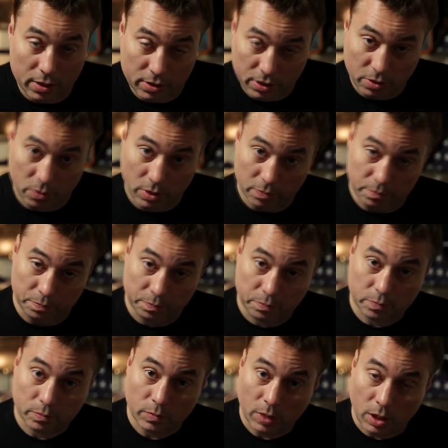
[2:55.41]
So we're
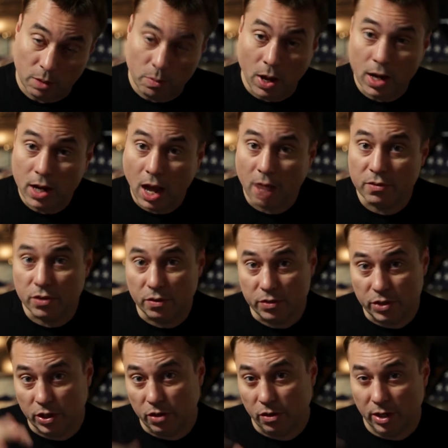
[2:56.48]
planning to have sort of
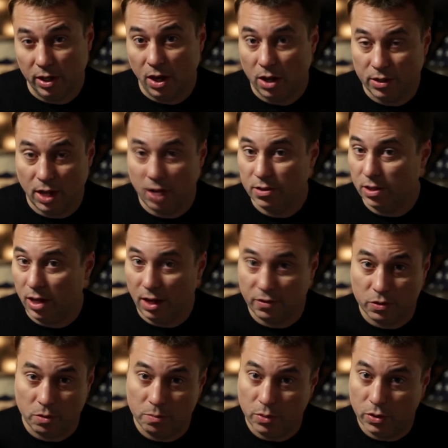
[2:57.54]
security lockdown. So like if
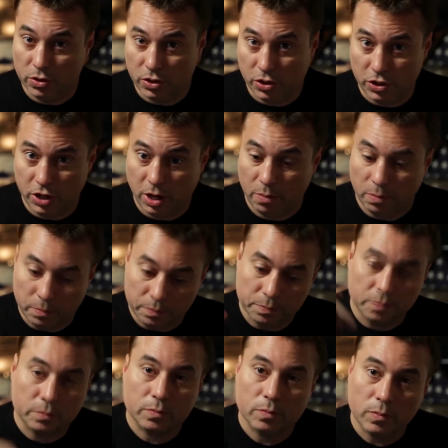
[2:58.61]
someone boards your ship,
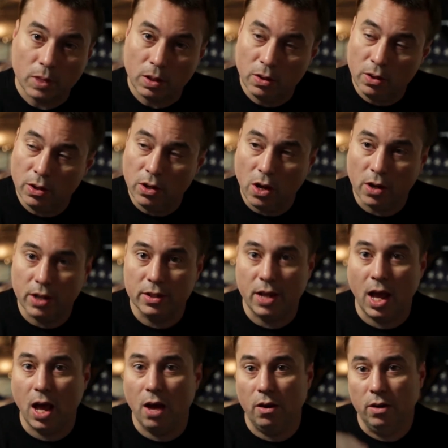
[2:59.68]
you can lock it
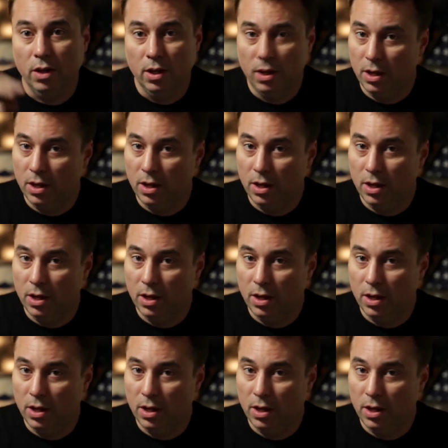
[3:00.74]
down.